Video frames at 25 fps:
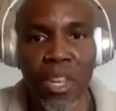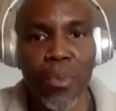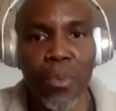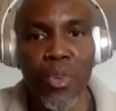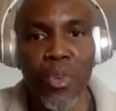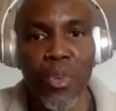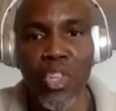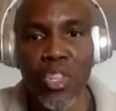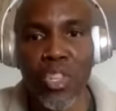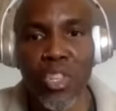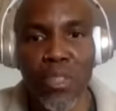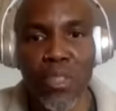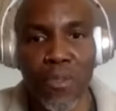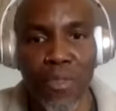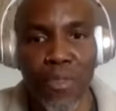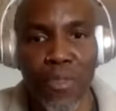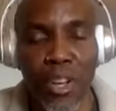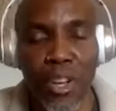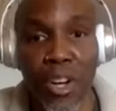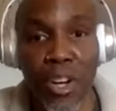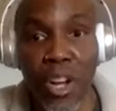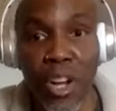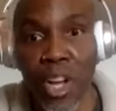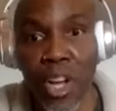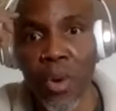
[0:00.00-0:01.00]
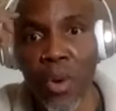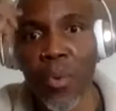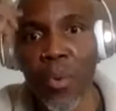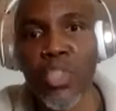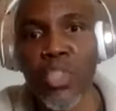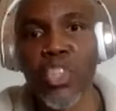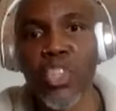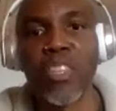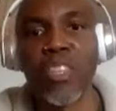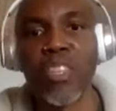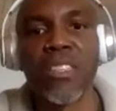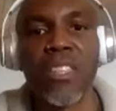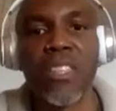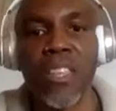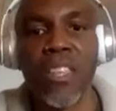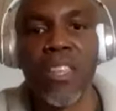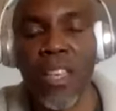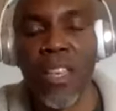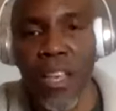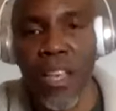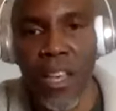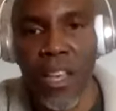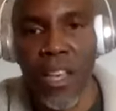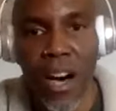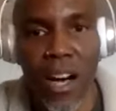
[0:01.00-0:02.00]
which is the fear, which is
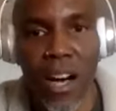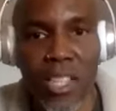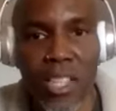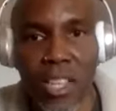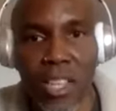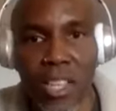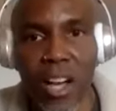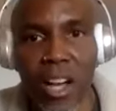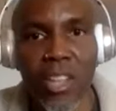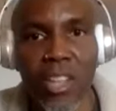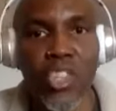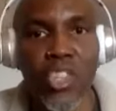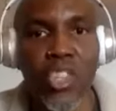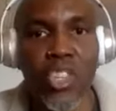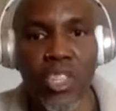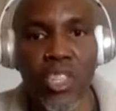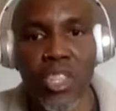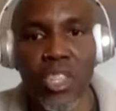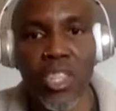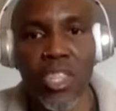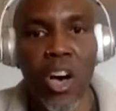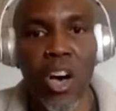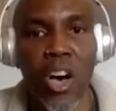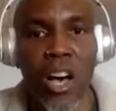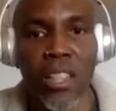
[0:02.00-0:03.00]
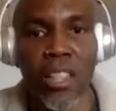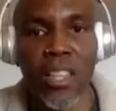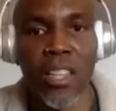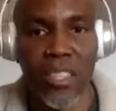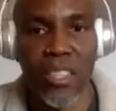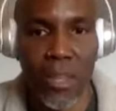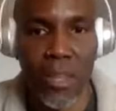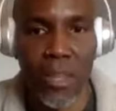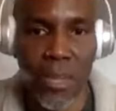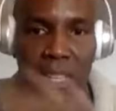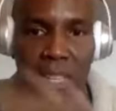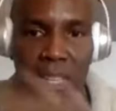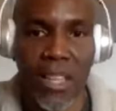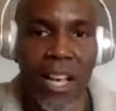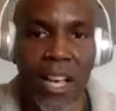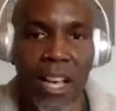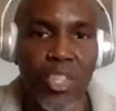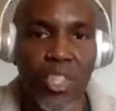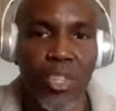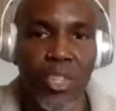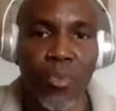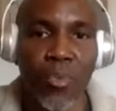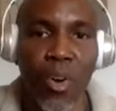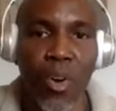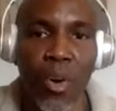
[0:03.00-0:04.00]
the unconscious thought that something's
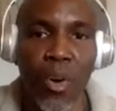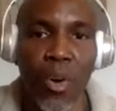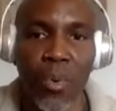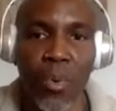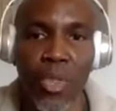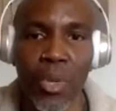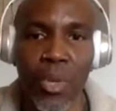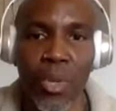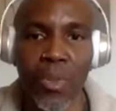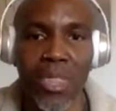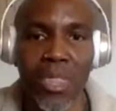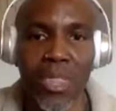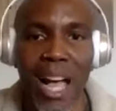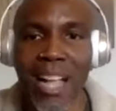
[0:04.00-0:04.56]
actually wrong with you.